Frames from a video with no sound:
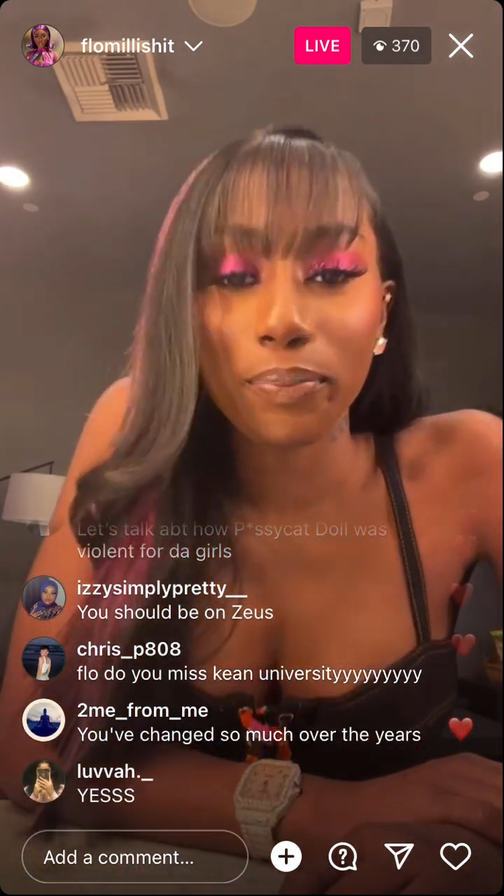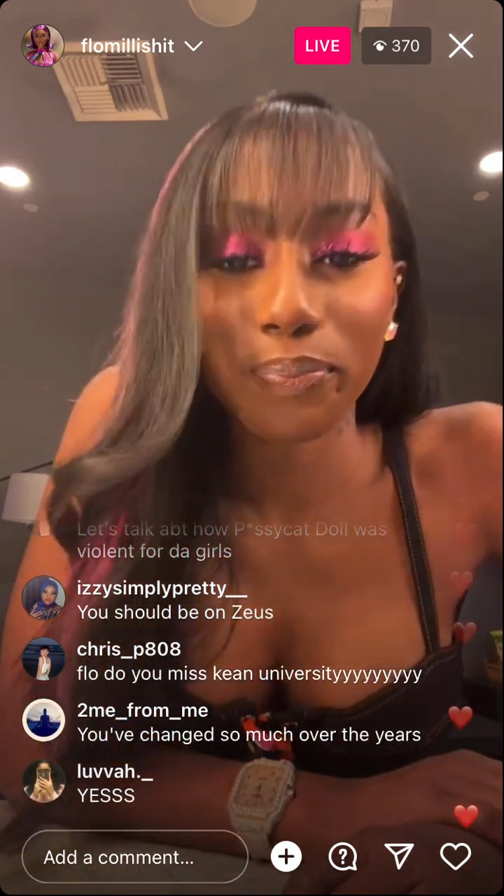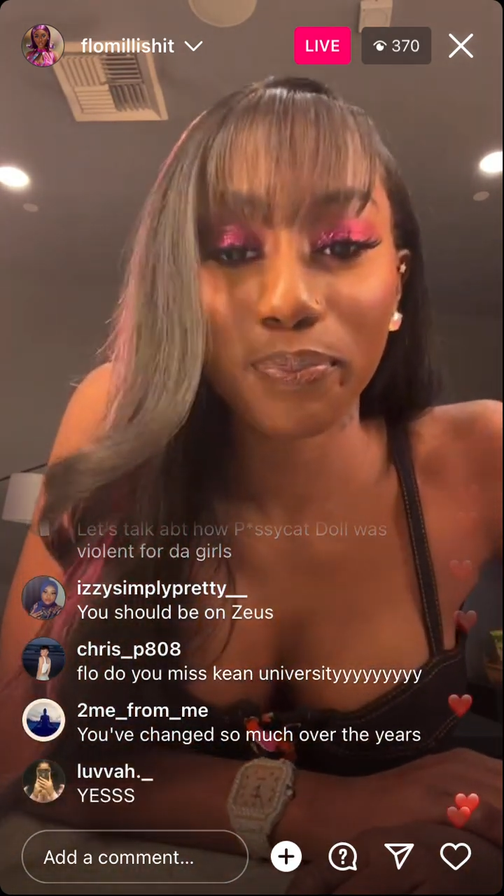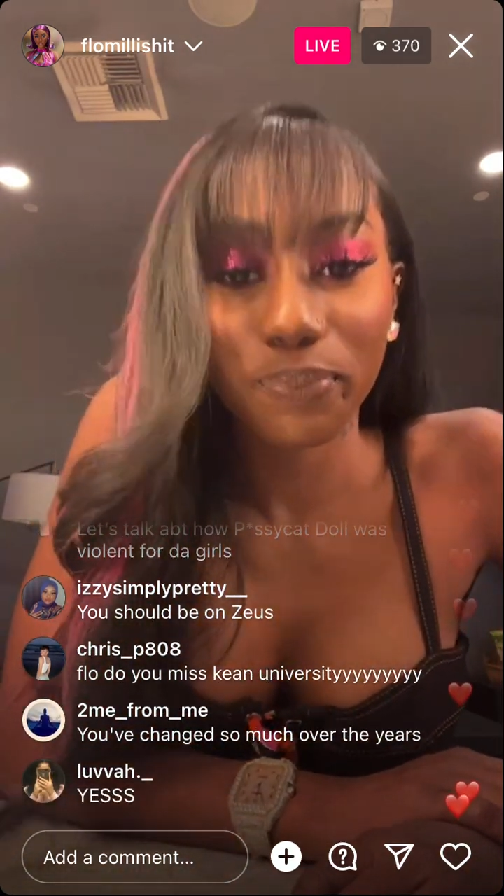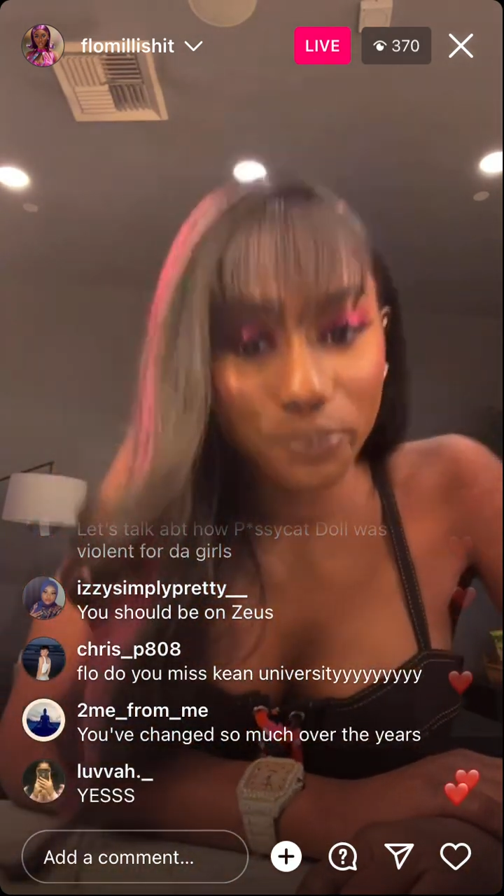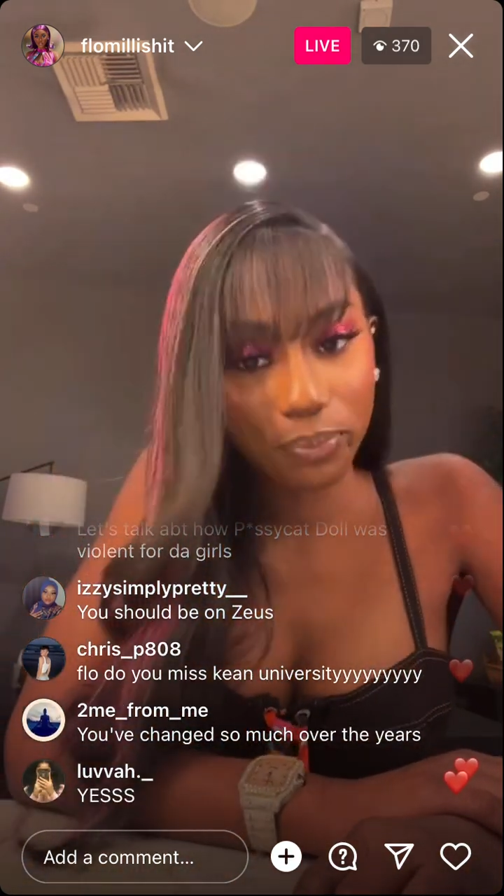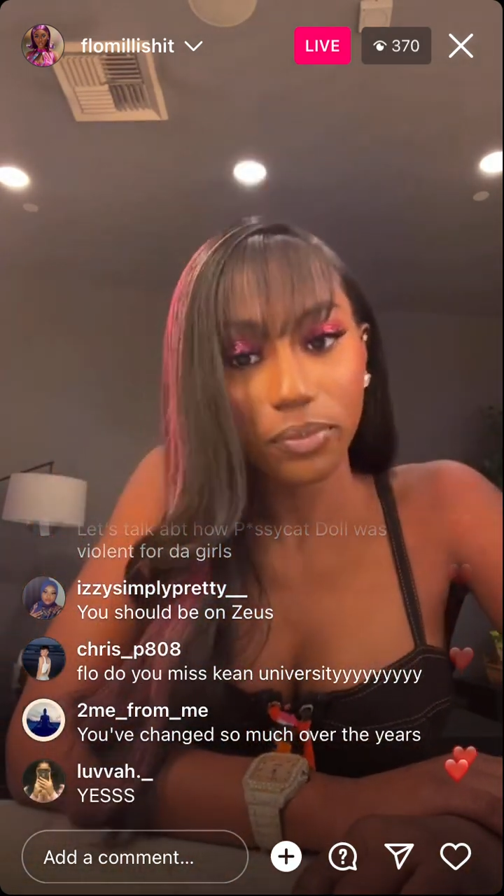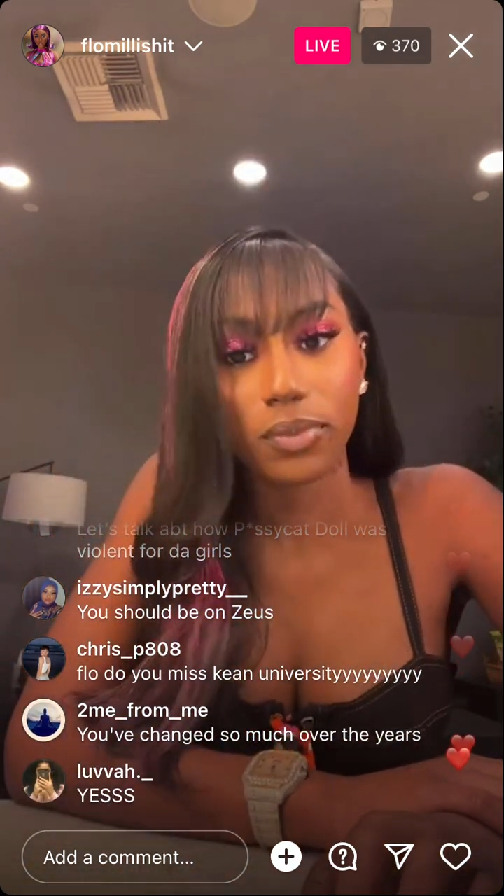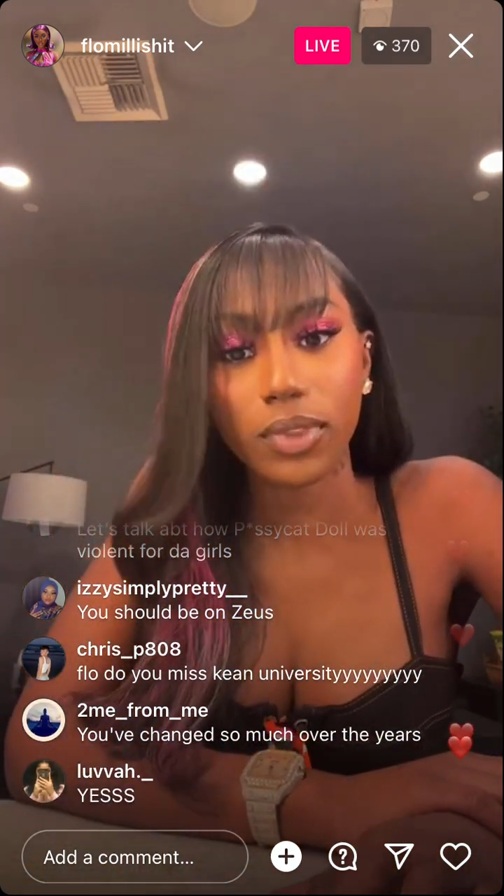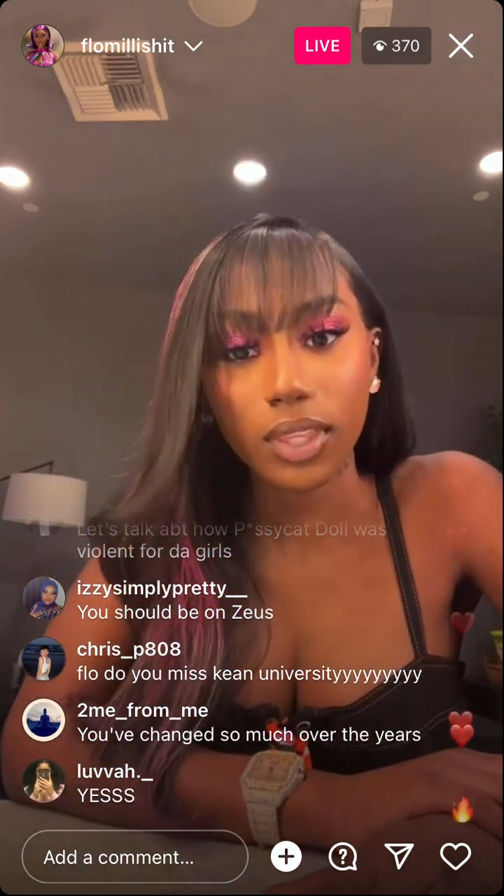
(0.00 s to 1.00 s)
We only do
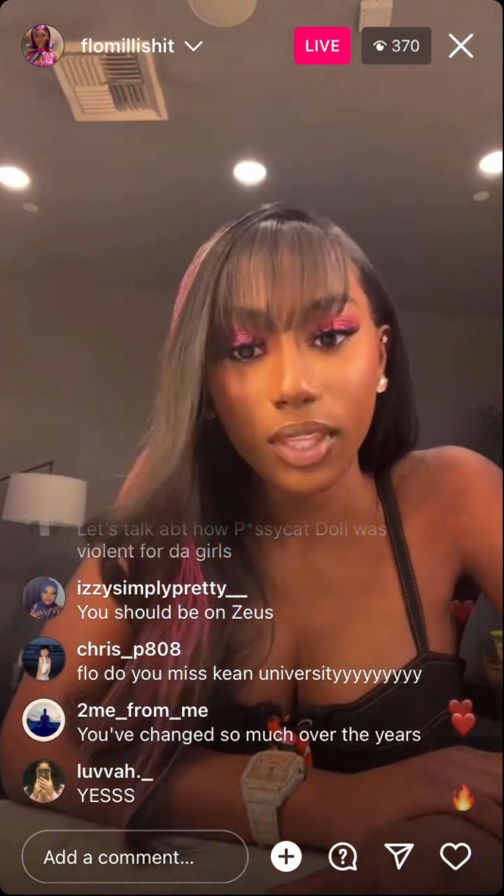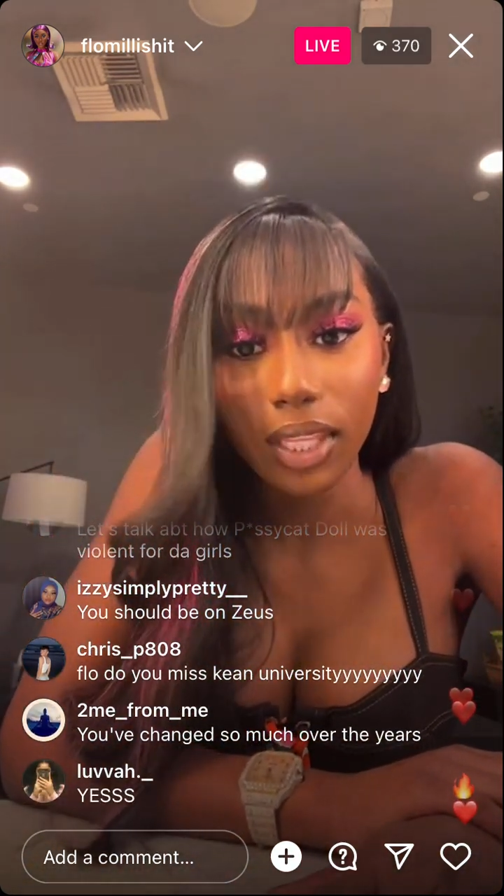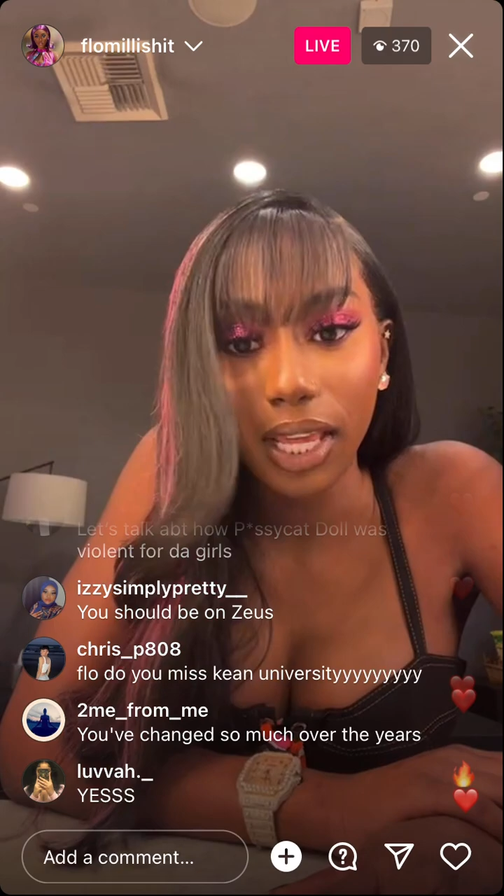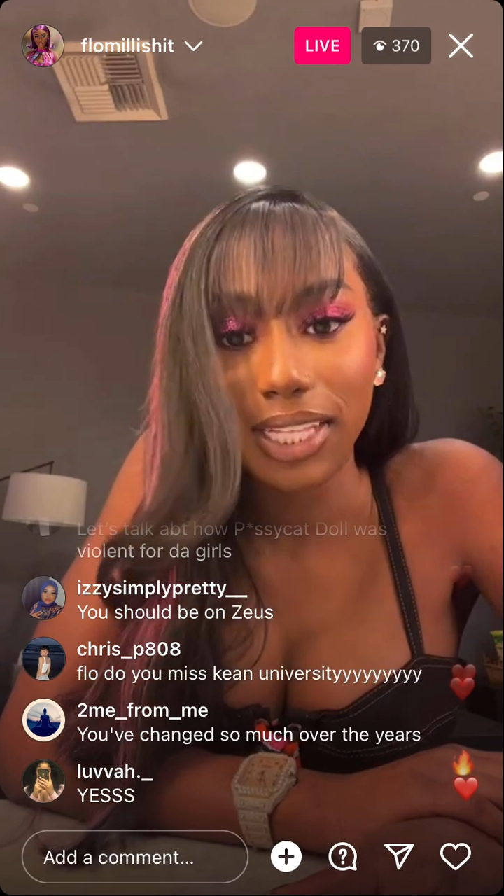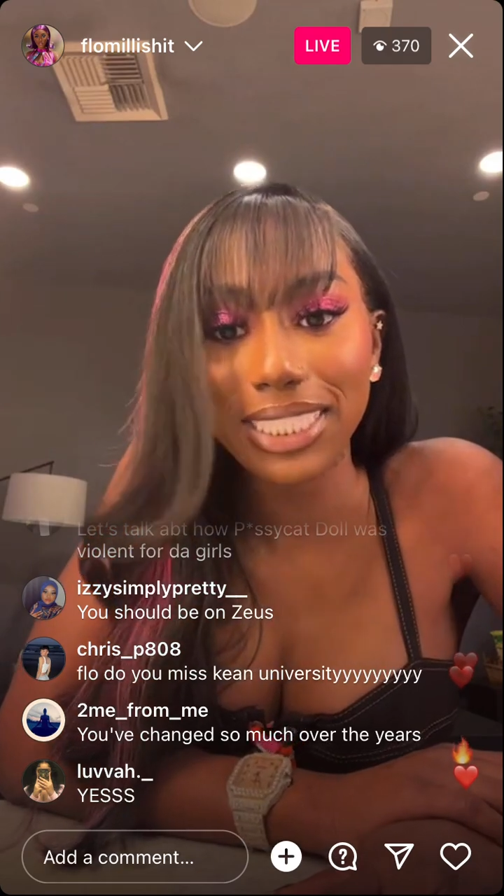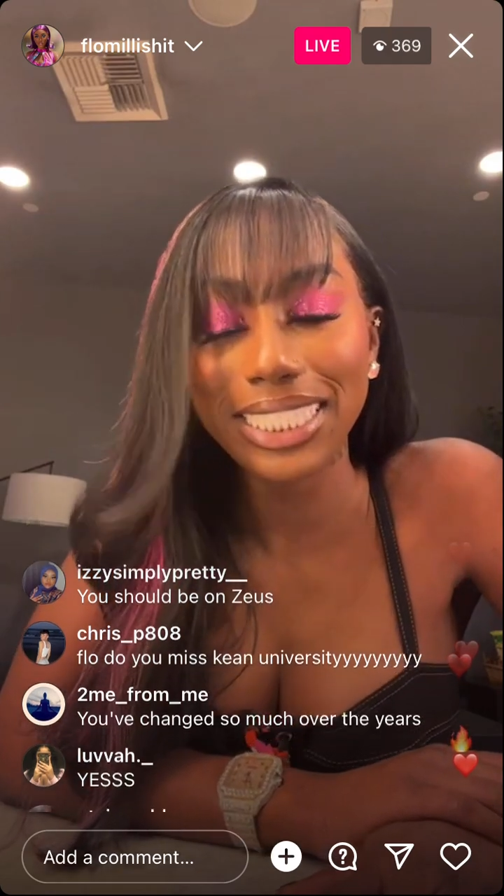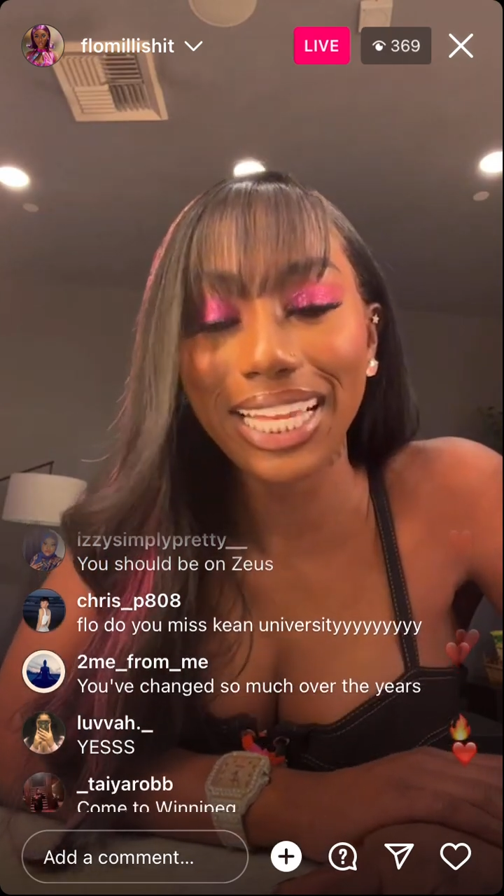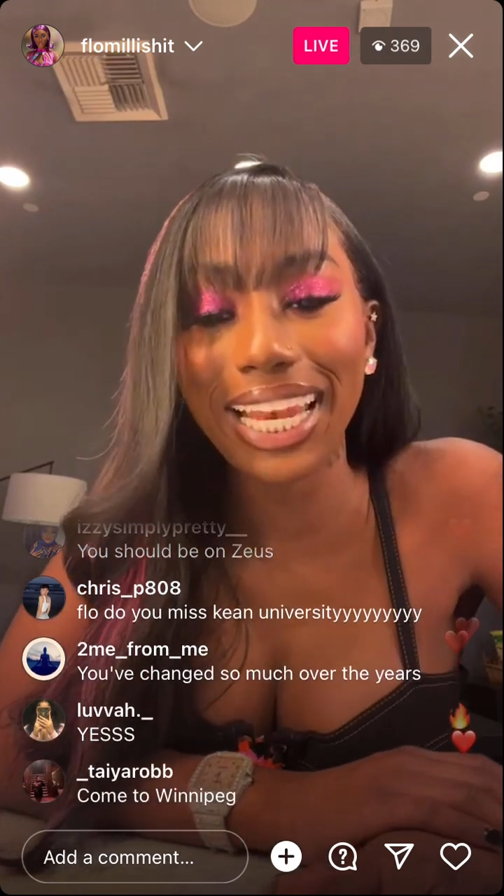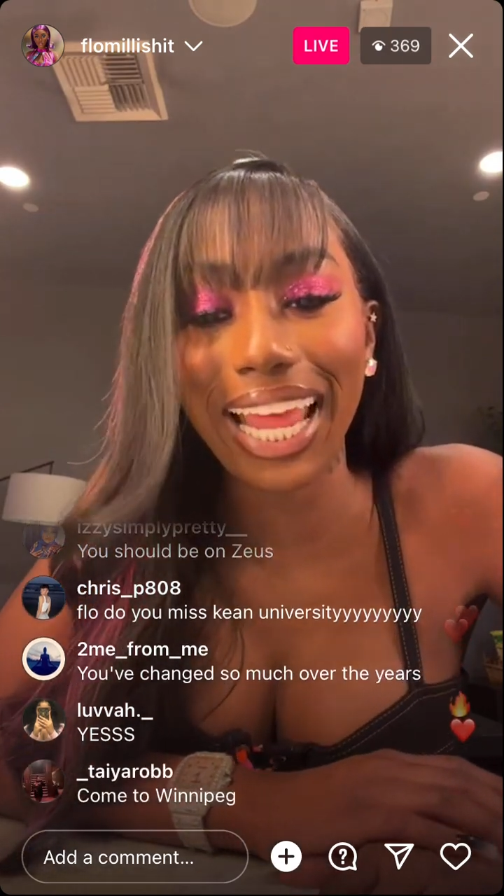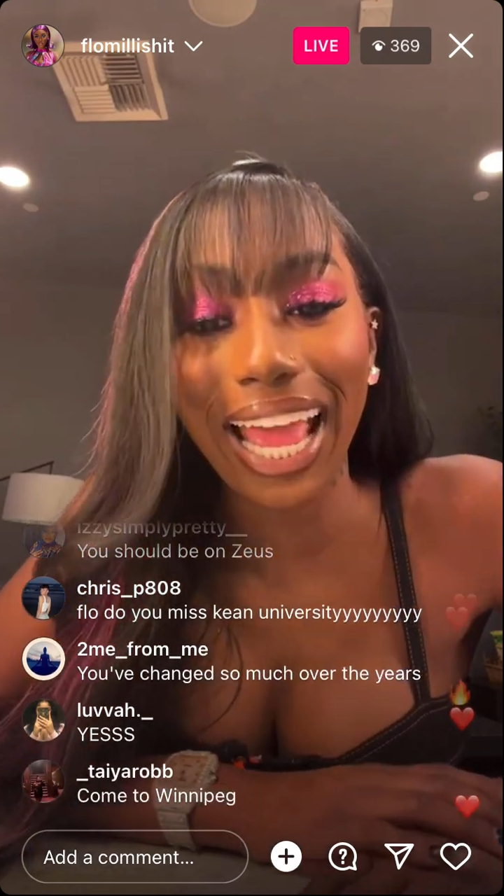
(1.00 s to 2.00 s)
talent shows when
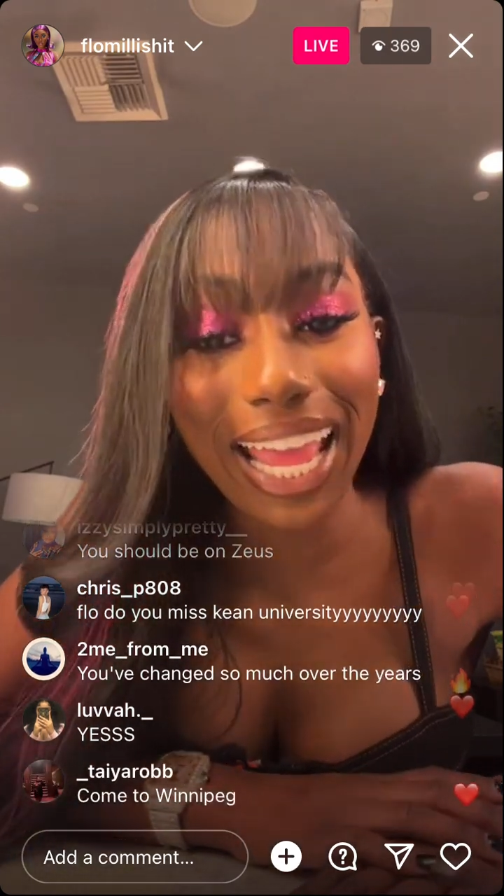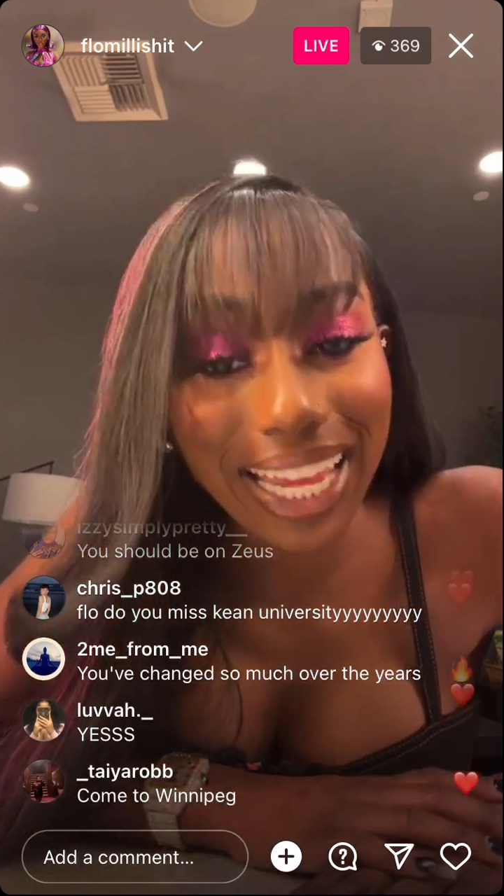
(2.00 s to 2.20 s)
I'm drunk,